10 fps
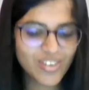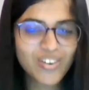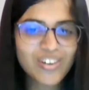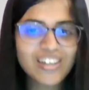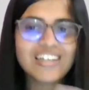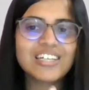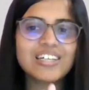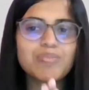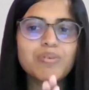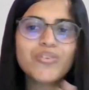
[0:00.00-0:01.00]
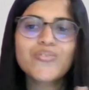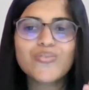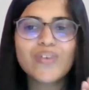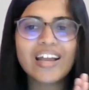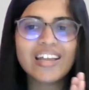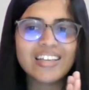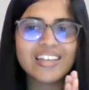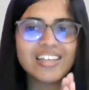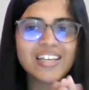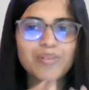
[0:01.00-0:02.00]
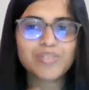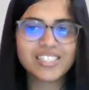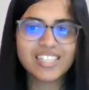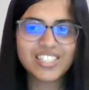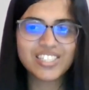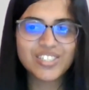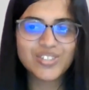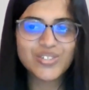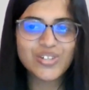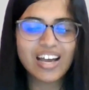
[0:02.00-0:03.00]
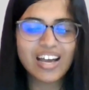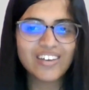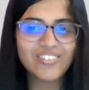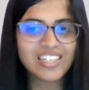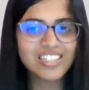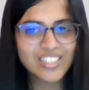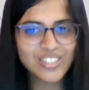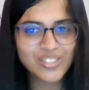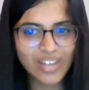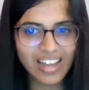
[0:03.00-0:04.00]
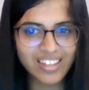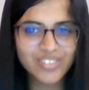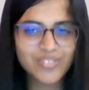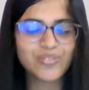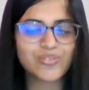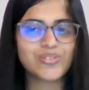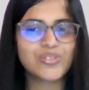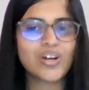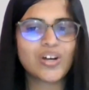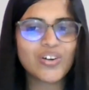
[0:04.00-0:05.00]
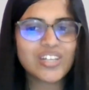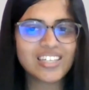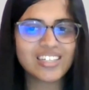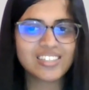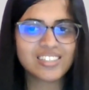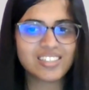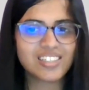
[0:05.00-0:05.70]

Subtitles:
So, before winding up the session, do you have anything to add to our audience?